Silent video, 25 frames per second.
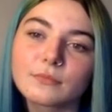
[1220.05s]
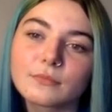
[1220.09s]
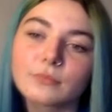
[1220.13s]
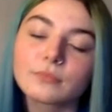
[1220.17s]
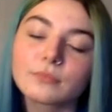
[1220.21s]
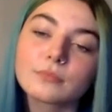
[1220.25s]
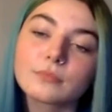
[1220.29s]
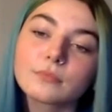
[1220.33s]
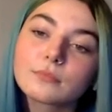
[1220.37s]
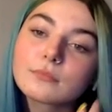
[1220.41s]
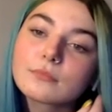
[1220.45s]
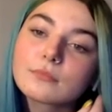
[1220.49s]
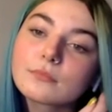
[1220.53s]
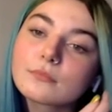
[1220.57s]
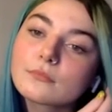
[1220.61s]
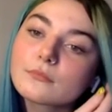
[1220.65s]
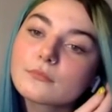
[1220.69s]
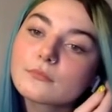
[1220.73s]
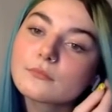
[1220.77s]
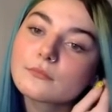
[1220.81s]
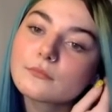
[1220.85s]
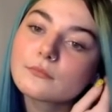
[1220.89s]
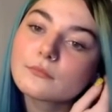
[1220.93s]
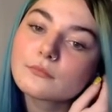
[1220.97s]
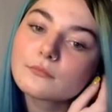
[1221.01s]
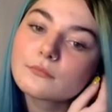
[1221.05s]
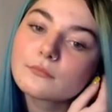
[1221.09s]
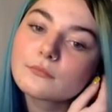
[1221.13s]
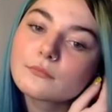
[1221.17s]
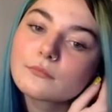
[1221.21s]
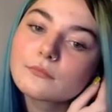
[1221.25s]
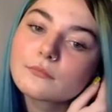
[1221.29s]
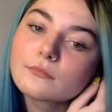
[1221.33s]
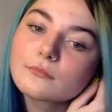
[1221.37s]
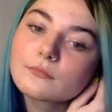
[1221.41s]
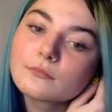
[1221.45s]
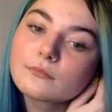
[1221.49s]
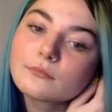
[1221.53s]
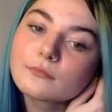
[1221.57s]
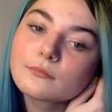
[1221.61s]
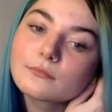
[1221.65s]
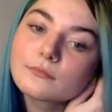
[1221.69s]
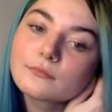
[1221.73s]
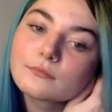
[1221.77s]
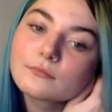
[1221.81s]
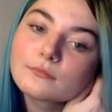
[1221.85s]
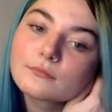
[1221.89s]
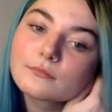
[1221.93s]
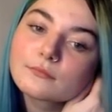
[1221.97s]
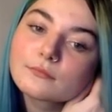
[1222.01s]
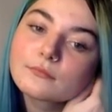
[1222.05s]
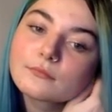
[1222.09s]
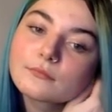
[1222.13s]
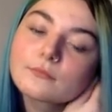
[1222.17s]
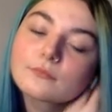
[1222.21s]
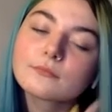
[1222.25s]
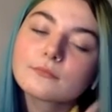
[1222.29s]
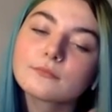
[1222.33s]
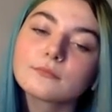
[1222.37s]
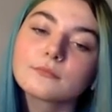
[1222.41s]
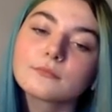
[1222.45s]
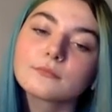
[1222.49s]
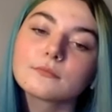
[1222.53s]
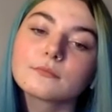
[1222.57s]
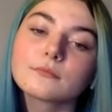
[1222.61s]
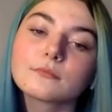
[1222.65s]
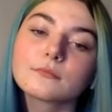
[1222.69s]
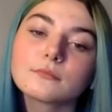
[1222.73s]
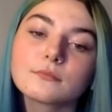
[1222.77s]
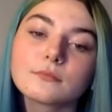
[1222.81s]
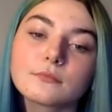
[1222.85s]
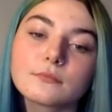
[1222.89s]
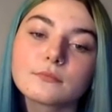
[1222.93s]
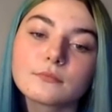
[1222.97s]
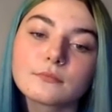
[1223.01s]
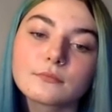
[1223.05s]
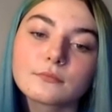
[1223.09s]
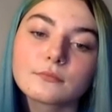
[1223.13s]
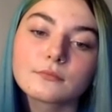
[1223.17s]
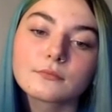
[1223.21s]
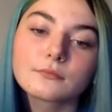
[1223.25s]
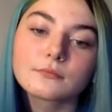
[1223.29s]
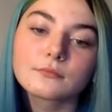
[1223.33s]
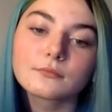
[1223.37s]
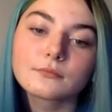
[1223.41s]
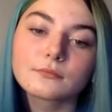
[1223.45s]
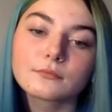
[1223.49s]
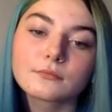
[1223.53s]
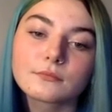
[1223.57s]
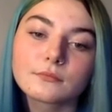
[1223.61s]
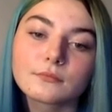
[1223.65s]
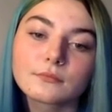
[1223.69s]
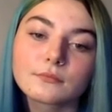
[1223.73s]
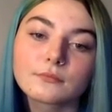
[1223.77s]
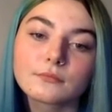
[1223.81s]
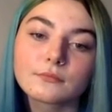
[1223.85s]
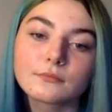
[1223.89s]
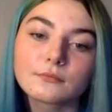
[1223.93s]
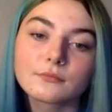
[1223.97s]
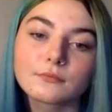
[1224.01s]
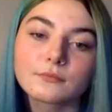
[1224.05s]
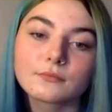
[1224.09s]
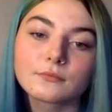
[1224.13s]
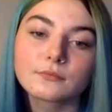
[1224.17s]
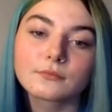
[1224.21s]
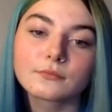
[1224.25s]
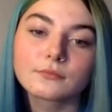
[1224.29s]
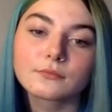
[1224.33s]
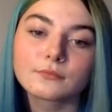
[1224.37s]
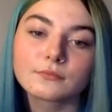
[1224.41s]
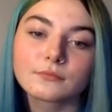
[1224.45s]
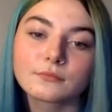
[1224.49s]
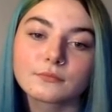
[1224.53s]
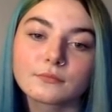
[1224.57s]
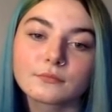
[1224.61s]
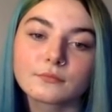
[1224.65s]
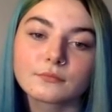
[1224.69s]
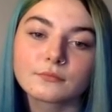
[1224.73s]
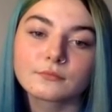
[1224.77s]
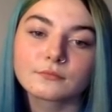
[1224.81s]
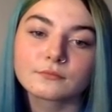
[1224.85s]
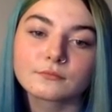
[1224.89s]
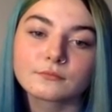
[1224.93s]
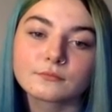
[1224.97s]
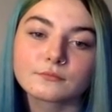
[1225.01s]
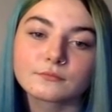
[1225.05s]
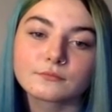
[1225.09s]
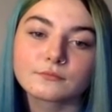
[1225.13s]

(silent)